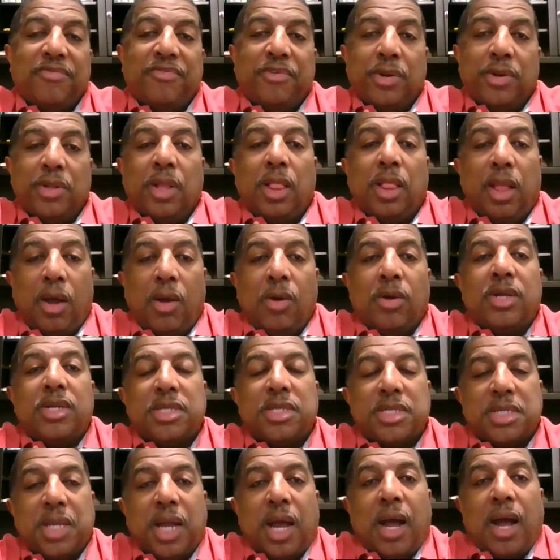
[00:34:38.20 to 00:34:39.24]
For the
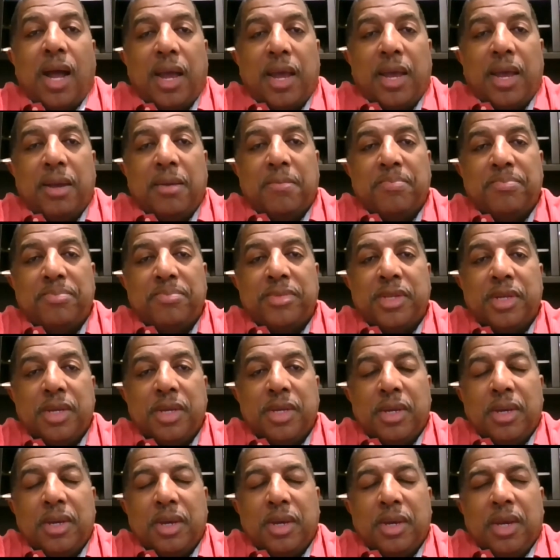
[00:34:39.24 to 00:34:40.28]
longest time,
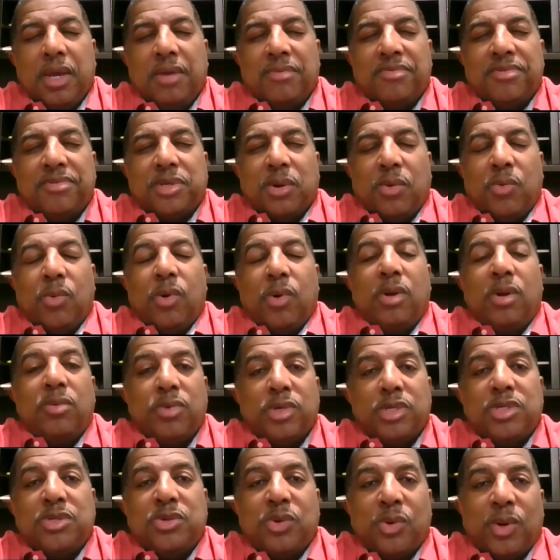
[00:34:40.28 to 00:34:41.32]
if someone
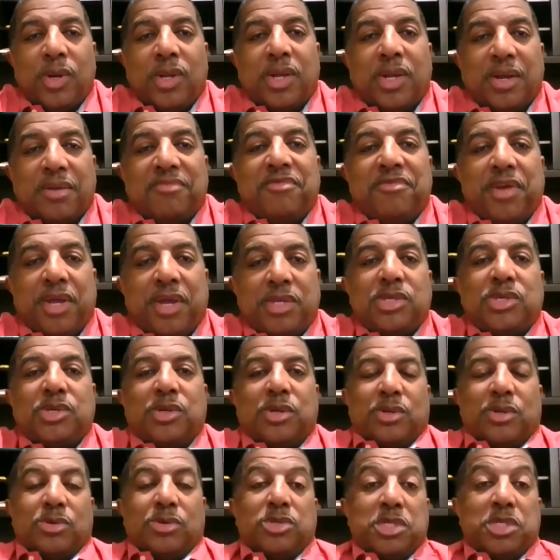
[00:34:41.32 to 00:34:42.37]
was doing
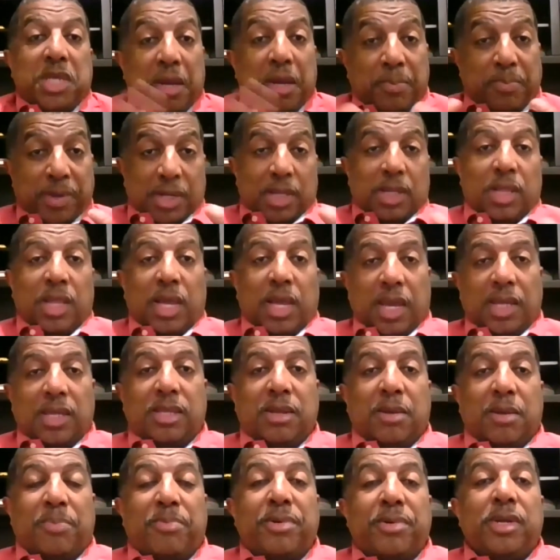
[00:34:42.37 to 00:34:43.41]
conventional, typically
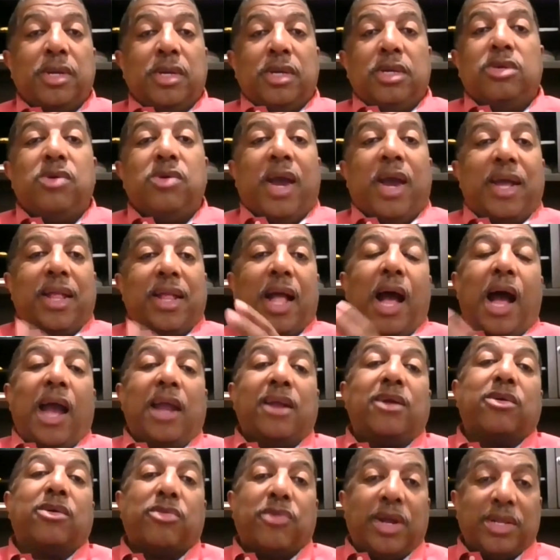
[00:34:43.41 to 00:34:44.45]
you had a
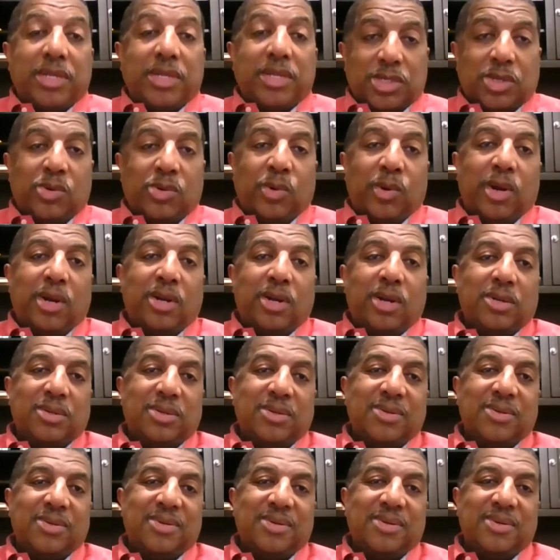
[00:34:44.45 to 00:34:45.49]
higher credit score,
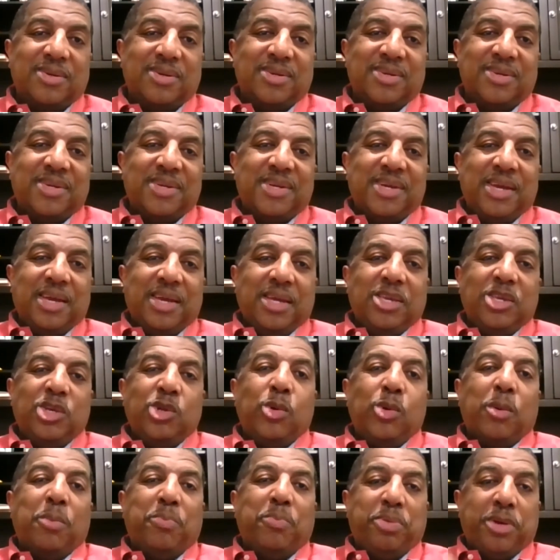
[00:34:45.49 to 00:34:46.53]

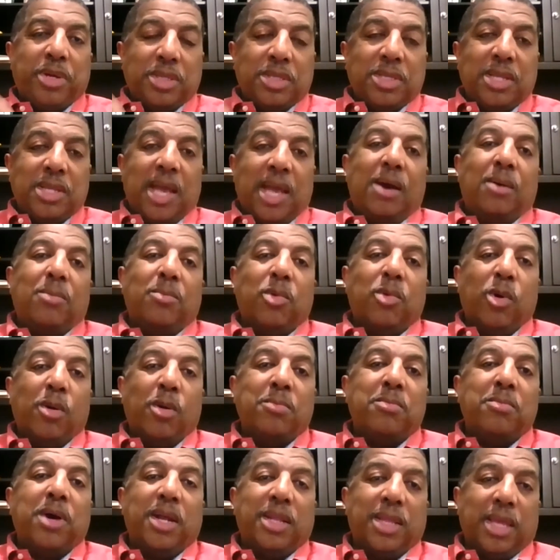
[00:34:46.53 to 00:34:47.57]
you were putting down
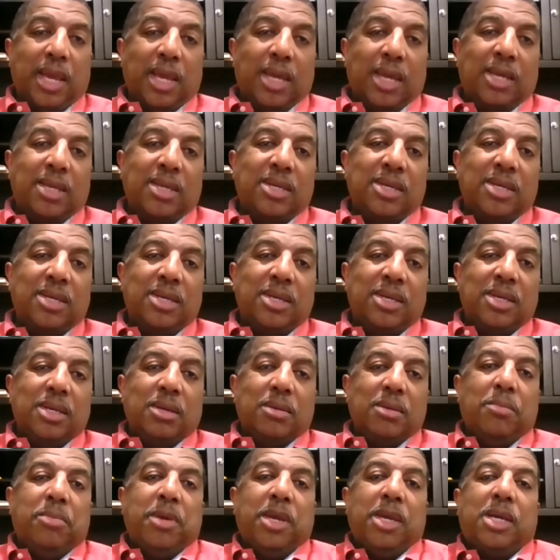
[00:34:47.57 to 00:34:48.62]
more money
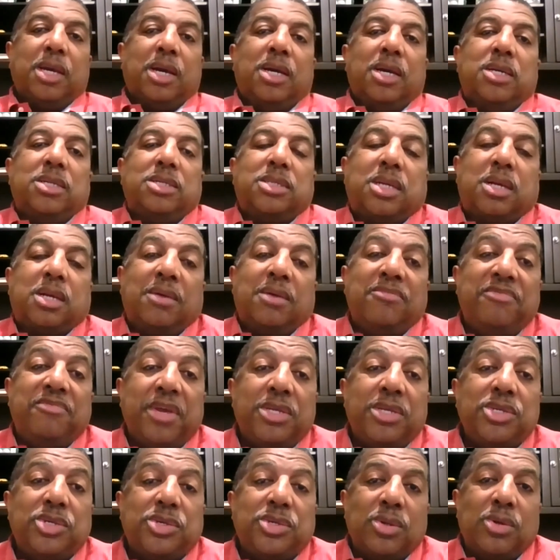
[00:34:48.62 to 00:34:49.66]
because
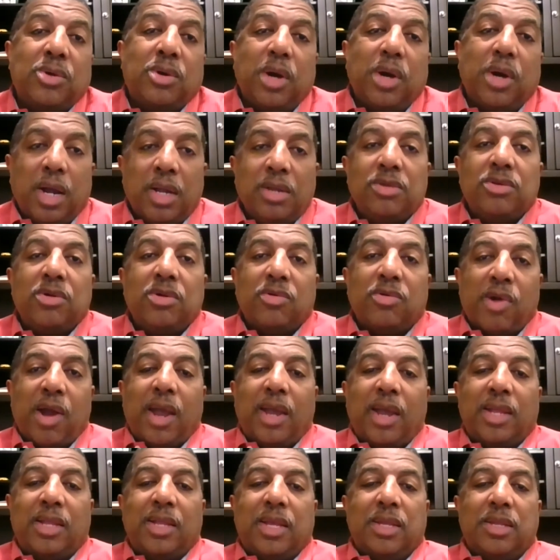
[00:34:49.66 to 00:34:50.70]
conventional
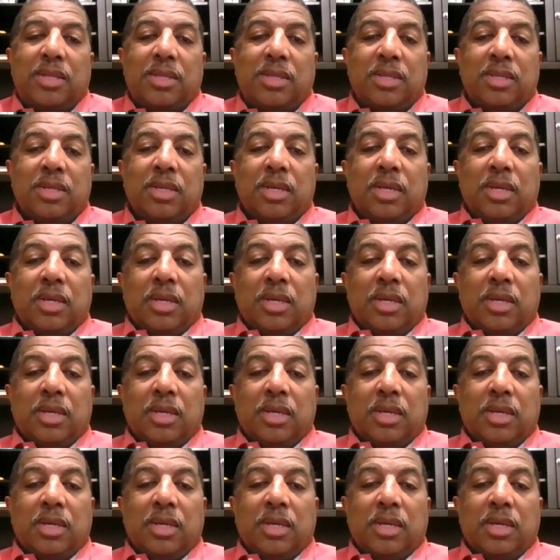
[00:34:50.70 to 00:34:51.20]
underwriting